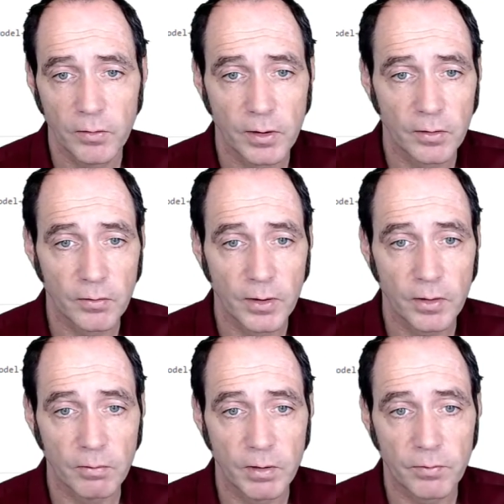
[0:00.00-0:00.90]
You can see
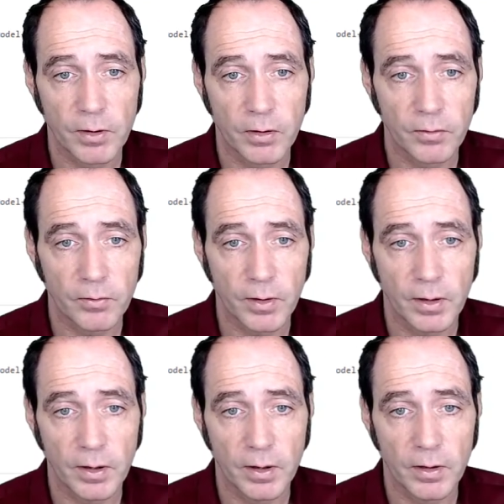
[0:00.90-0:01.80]
that we've got
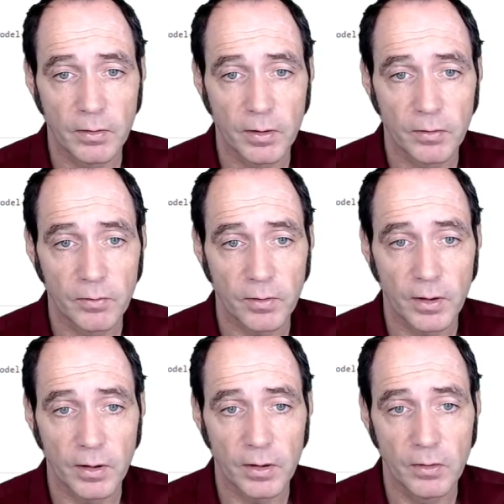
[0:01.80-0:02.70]
this
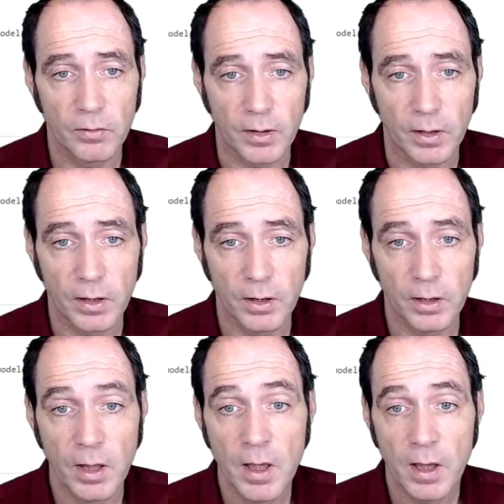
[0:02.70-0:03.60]
using curl,